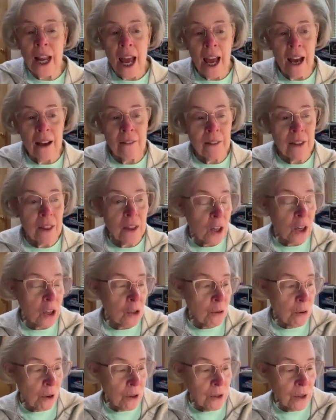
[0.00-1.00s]
can have and the
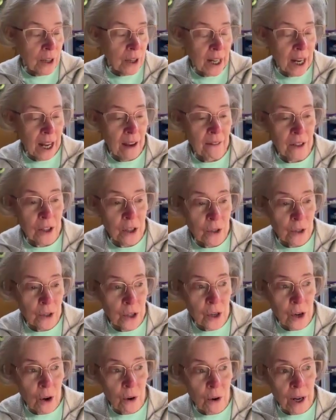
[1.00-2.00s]
control you can have in your
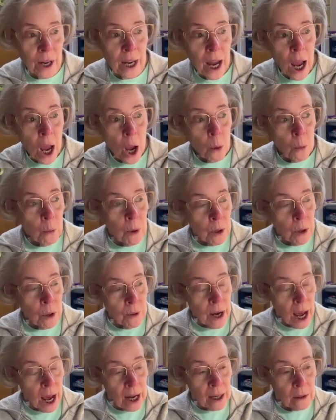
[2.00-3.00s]
story when
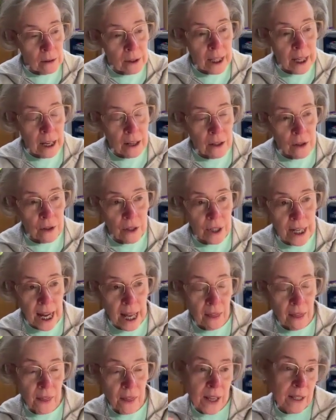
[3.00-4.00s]
you not only
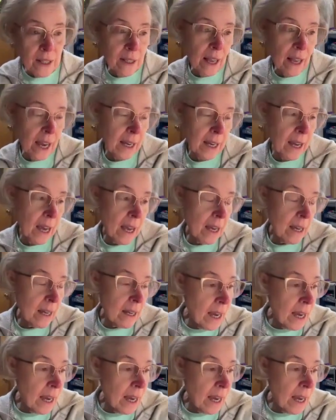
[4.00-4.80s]
understand things like